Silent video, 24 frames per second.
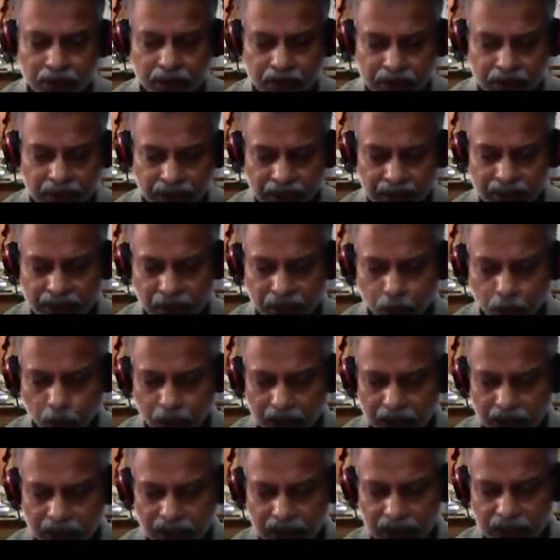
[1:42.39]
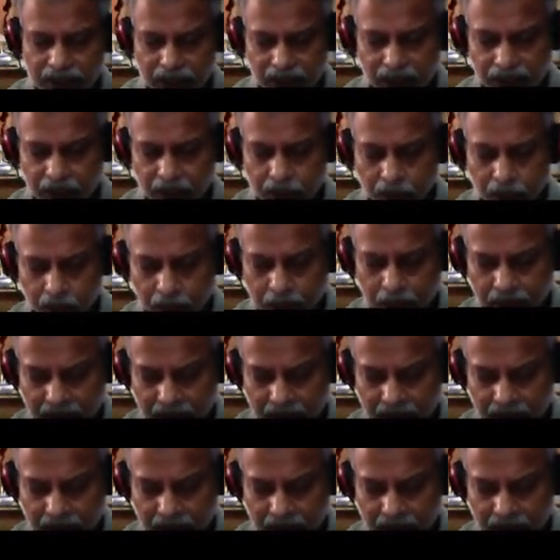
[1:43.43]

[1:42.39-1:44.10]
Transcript: Sensor, what it is trying to do